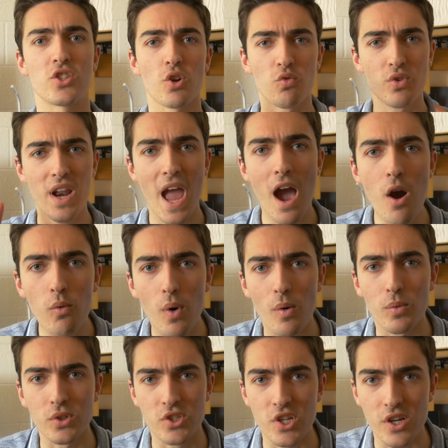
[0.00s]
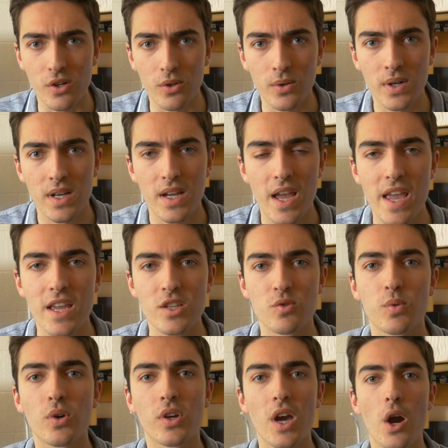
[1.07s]
So now what we'll do
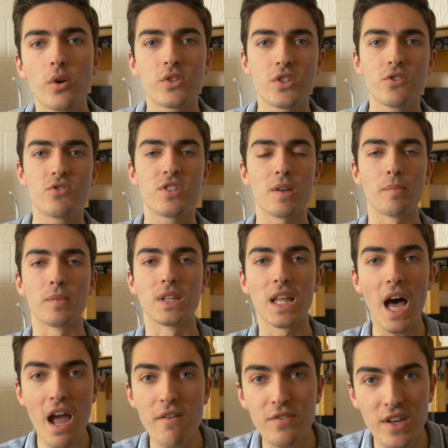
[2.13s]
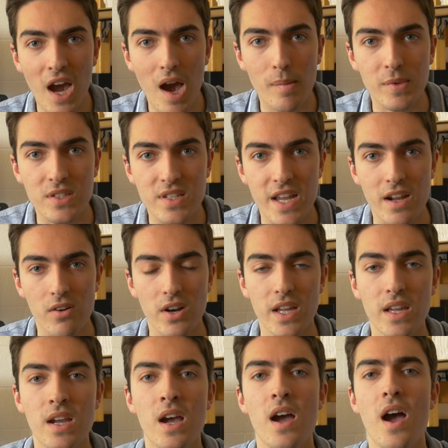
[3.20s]
is we'll go to some live
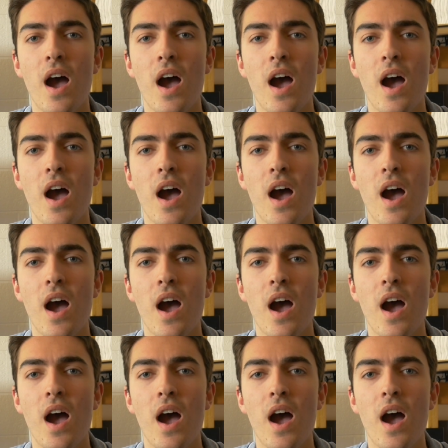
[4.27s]
commentary